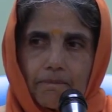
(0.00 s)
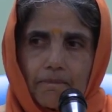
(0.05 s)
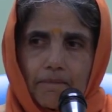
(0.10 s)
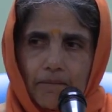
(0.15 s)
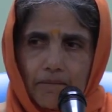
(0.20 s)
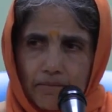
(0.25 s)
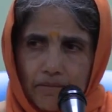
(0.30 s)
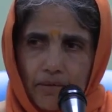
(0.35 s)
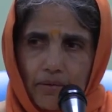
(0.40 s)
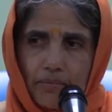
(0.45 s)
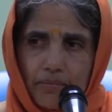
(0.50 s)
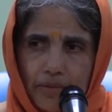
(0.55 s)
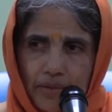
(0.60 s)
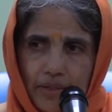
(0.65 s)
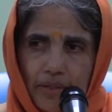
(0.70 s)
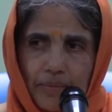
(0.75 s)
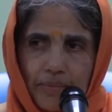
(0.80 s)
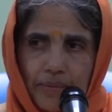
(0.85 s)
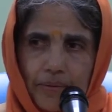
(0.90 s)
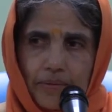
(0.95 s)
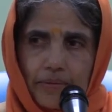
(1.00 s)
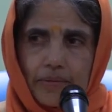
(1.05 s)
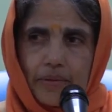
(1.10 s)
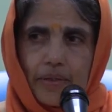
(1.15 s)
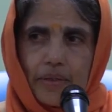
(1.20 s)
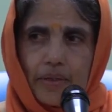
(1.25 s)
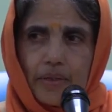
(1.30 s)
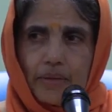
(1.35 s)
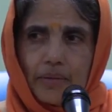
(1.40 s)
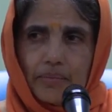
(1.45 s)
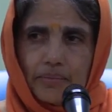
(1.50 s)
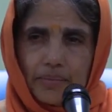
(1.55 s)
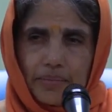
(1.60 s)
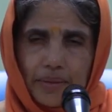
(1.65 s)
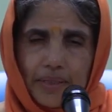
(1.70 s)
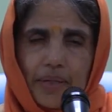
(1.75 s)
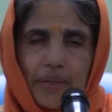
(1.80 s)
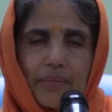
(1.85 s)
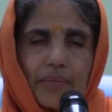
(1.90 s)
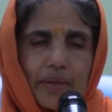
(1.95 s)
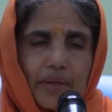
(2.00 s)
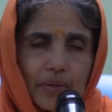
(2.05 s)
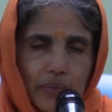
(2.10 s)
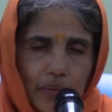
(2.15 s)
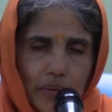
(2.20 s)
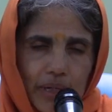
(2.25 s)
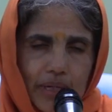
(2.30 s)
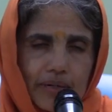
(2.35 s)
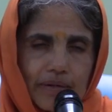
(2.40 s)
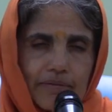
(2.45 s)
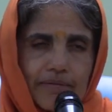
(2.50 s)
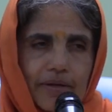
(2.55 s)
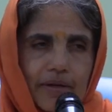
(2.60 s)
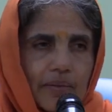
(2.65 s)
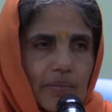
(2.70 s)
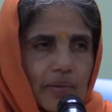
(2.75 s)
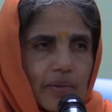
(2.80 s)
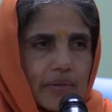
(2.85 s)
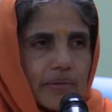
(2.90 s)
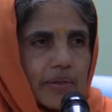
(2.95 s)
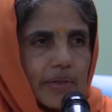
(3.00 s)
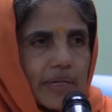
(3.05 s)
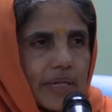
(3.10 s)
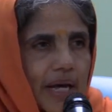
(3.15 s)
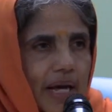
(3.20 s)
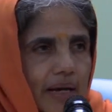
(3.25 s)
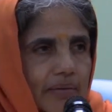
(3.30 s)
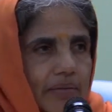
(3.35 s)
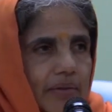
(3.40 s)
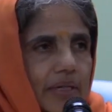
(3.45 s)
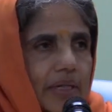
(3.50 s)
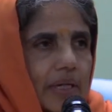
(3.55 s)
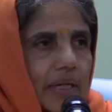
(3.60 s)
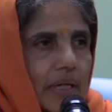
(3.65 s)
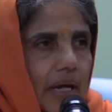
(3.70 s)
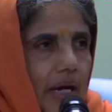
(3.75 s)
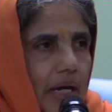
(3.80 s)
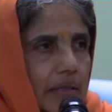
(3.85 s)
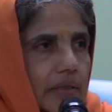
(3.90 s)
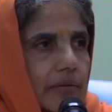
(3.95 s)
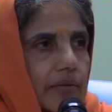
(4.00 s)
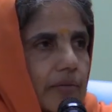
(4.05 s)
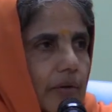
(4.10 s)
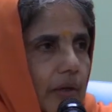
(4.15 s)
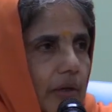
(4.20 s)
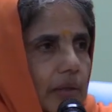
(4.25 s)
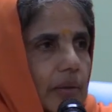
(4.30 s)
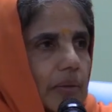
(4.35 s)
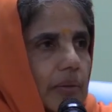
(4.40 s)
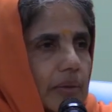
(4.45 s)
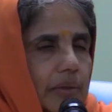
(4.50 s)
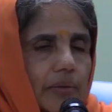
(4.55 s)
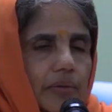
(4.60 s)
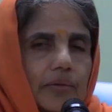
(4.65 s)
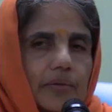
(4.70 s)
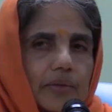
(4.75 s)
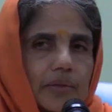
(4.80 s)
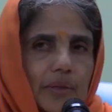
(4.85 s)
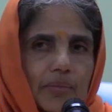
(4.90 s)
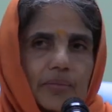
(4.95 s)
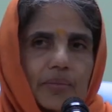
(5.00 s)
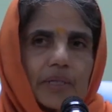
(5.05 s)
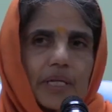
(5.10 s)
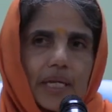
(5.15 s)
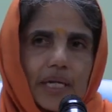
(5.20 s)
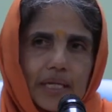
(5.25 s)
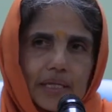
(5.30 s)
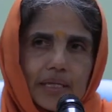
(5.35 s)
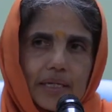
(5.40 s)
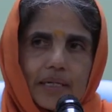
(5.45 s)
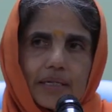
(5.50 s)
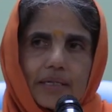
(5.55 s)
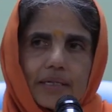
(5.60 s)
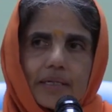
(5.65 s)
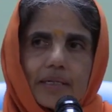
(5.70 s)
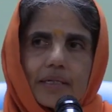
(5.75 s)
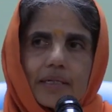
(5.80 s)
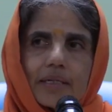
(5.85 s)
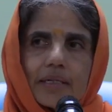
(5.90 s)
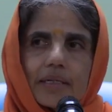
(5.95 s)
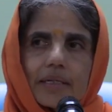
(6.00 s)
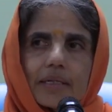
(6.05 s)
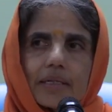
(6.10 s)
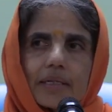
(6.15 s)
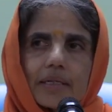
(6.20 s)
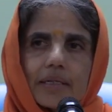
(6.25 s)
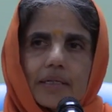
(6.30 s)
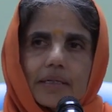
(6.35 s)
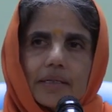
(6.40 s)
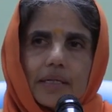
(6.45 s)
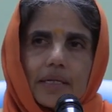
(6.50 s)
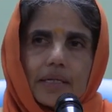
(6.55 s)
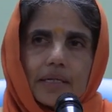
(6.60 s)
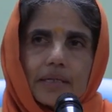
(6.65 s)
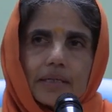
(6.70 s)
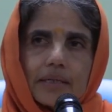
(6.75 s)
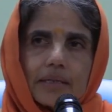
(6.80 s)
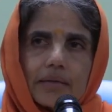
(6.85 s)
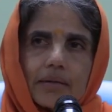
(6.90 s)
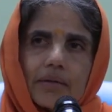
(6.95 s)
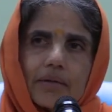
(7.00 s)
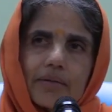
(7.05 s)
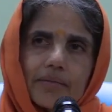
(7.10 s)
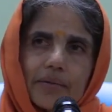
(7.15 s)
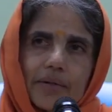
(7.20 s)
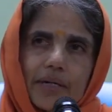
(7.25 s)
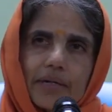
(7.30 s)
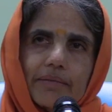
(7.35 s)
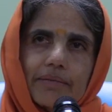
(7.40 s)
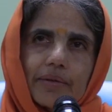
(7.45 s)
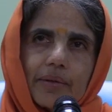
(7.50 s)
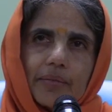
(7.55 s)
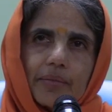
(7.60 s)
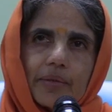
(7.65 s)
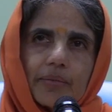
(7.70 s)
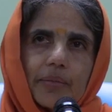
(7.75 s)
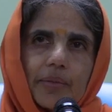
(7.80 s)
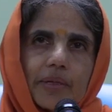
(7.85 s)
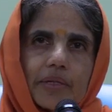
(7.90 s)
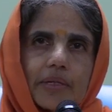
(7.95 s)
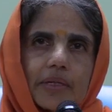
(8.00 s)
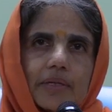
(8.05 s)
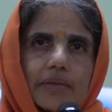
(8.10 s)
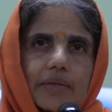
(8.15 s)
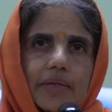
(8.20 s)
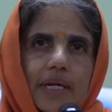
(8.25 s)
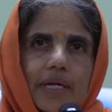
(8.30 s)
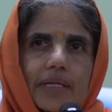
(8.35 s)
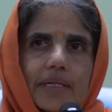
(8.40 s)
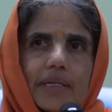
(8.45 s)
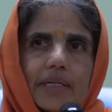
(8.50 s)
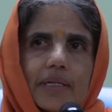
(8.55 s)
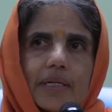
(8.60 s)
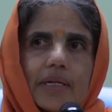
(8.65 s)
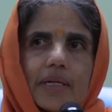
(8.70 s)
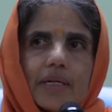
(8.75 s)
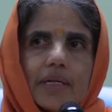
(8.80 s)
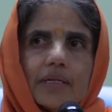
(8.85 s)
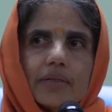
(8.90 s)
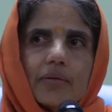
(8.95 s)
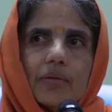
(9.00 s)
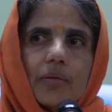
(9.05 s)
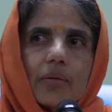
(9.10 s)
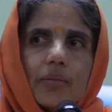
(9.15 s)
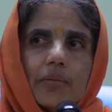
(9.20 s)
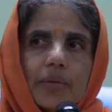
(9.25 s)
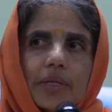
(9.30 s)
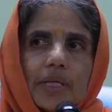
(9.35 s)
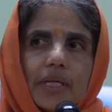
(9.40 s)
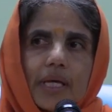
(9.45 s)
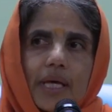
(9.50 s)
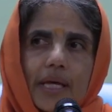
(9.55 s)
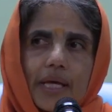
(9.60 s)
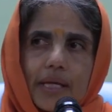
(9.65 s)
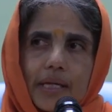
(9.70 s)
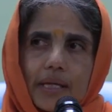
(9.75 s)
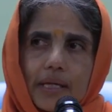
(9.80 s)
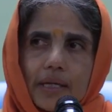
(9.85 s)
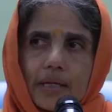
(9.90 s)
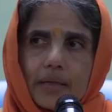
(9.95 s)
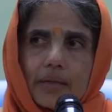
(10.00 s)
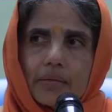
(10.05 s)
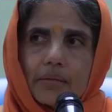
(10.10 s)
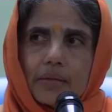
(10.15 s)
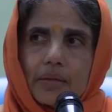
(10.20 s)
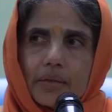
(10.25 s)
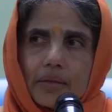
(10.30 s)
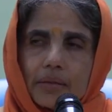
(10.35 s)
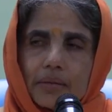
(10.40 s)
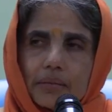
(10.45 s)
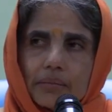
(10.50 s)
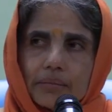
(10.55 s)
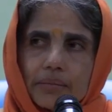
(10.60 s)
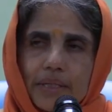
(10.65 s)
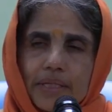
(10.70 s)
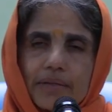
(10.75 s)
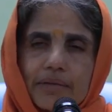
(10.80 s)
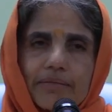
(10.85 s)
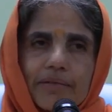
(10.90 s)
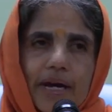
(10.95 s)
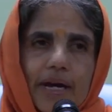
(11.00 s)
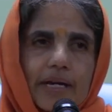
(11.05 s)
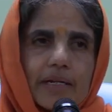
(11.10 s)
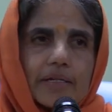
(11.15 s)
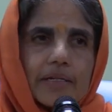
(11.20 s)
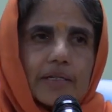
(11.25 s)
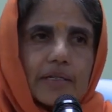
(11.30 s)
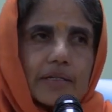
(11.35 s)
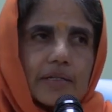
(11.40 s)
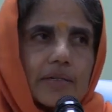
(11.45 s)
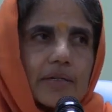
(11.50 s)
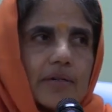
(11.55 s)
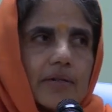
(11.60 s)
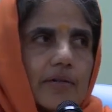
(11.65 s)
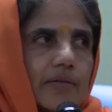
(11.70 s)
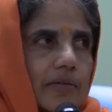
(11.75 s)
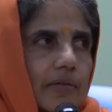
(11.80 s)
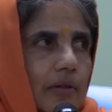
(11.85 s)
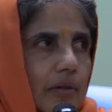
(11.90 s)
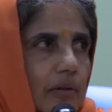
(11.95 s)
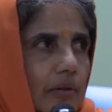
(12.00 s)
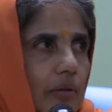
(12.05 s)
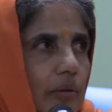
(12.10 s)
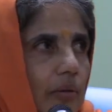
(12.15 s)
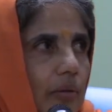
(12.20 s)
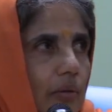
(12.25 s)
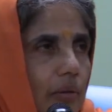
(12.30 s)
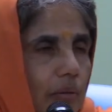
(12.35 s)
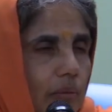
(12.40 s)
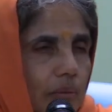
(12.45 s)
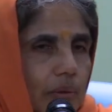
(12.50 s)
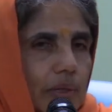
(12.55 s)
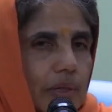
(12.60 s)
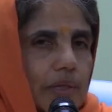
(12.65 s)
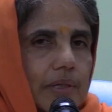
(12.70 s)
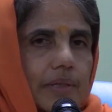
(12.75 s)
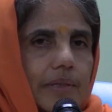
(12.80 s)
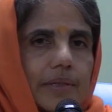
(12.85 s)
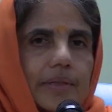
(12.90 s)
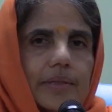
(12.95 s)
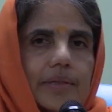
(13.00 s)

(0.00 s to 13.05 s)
And something about becoming world famous and having a large following or something like that. That, not world famous, but he said, you will be a benefactor for the whole world,